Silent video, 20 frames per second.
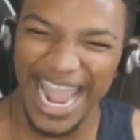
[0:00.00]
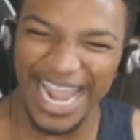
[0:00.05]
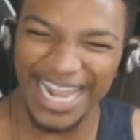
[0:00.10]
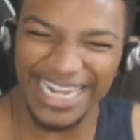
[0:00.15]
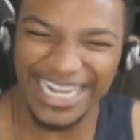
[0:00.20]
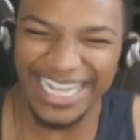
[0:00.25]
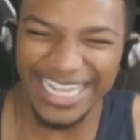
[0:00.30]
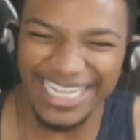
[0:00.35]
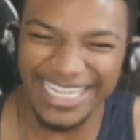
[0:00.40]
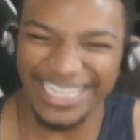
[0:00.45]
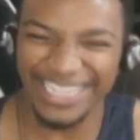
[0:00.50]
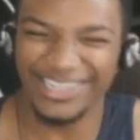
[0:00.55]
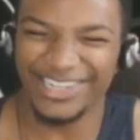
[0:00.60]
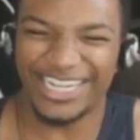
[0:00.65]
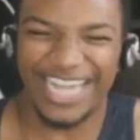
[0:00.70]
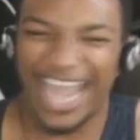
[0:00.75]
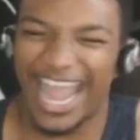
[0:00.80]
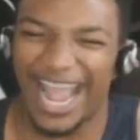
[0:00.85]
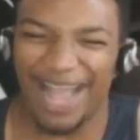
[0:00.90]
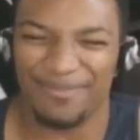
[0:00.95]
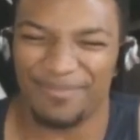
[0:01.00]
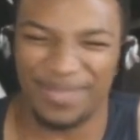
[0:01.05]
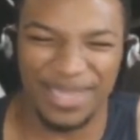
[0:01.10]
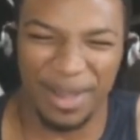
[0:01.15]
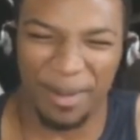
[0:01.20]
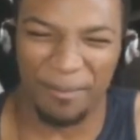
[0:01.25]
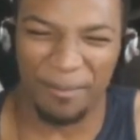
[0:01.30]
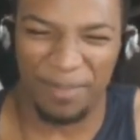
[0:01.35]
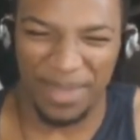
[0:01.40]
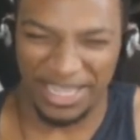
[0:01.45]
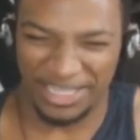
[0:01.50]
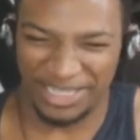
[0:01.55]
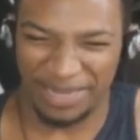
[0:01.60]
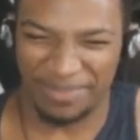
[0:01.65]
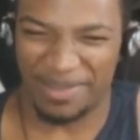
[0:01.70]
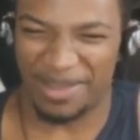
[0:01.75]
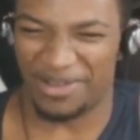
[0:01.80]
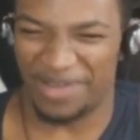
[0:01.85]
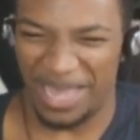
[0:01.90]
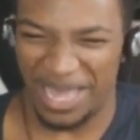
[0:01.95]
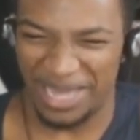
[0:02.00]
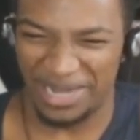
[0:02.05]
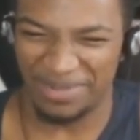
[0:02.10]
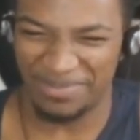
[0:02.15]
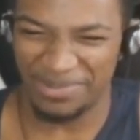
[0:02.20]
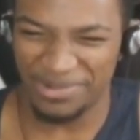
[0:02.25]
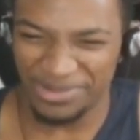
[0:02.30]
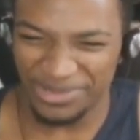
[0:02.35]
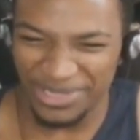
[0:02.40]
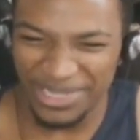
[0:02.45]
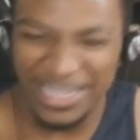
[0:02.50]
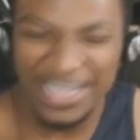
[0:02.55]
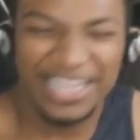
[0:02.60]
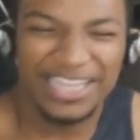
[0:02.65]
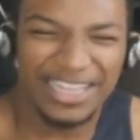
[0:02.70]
And he, you can't be a bitch about edibles.